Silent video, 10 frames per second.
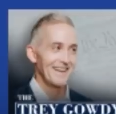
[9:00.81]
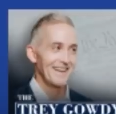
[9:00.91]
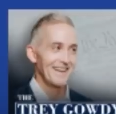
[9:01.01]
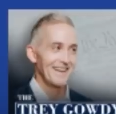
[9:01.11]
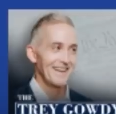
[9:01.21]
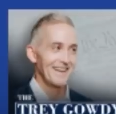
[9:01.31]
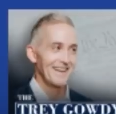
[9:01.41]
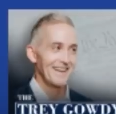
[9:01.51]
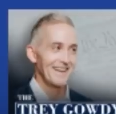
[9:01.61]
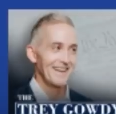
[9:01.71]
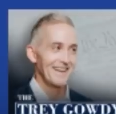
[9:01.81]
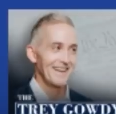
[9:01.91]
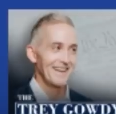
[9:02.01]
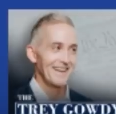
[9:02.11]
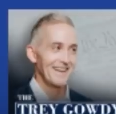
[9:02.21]

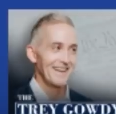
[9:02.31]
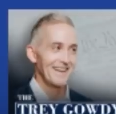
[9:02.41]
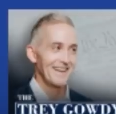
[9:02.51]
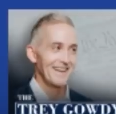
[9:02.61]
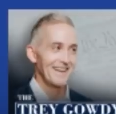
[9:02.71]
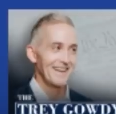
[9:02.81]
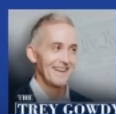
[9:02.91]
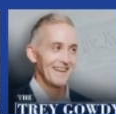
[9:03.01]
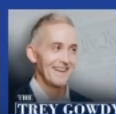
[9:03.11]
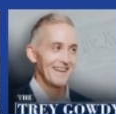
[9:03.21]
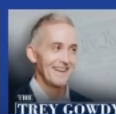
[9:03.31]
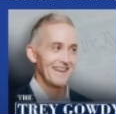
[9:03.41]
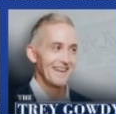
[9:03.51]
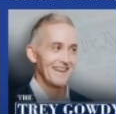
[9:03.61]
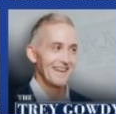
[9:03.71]

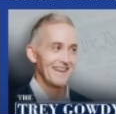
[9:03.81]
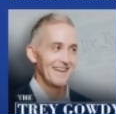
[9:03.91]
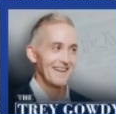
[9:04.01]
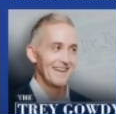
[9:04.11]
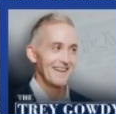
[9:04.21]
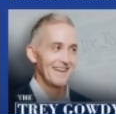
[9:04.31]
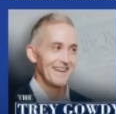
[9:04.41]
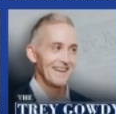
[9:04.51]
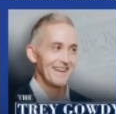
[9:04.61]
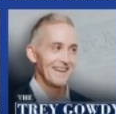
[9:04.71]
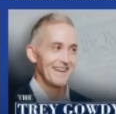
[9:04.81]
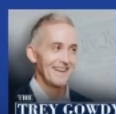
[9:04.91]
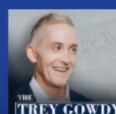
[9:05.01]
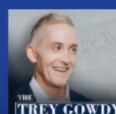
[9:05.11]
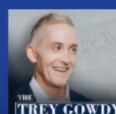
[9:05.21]

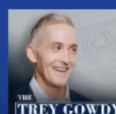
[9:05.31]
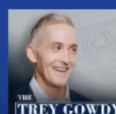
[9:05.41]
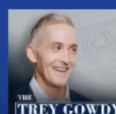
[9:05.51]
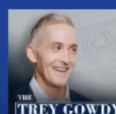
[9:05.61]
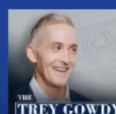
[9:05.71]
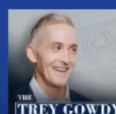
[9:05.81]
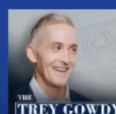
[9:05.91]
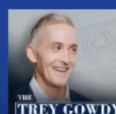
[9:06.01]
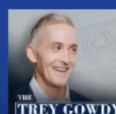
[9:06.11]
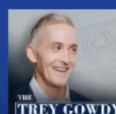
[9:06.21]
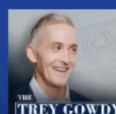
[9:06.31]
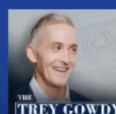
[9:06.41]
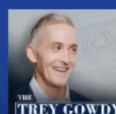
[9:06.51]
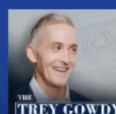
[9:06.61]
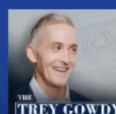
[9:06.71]

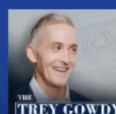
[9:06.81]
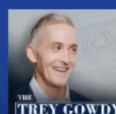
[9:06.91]
[no speech]